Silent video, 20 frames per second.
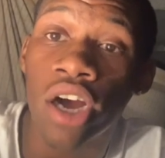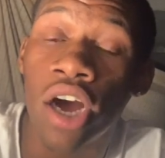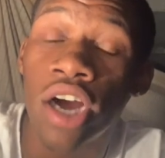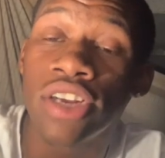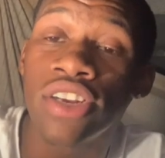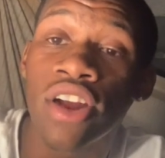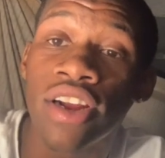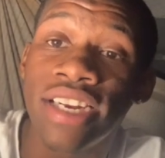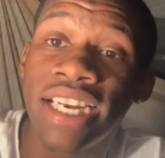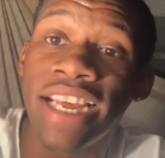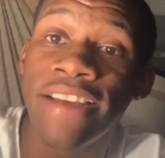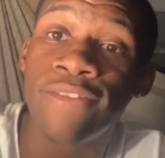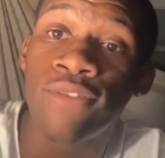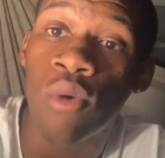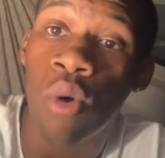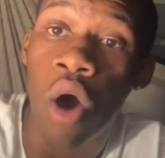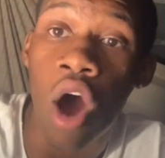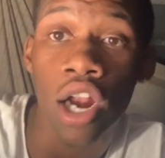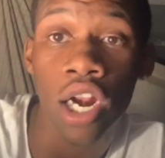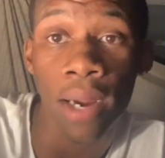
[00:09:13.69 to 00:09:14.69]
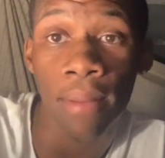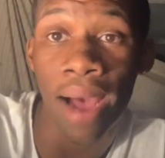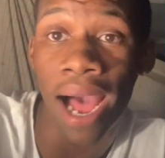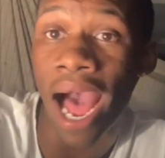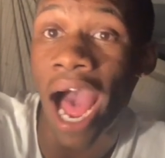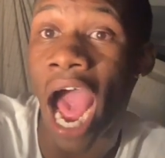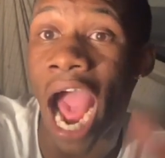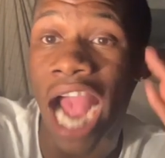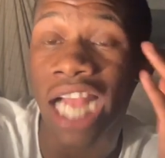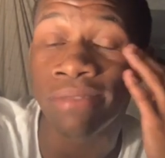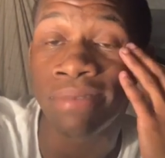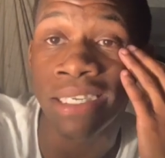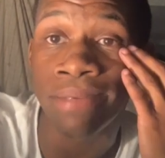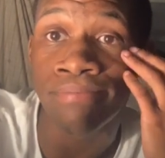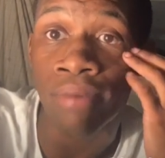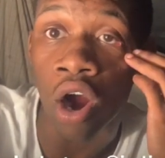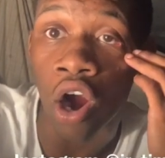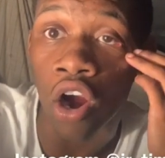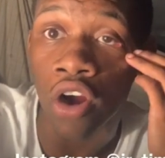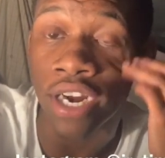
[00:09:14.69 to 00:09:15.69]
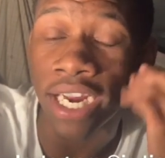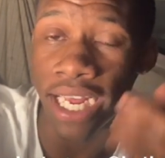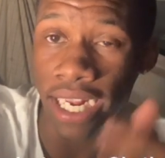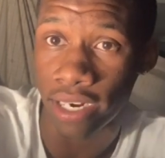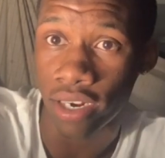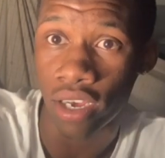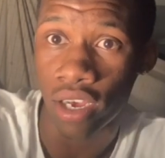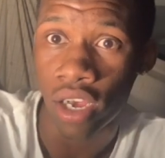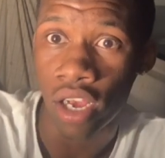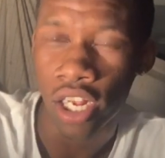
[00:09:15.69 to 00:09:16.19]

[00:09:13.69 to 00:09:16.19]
underneath water. My eyes be burning.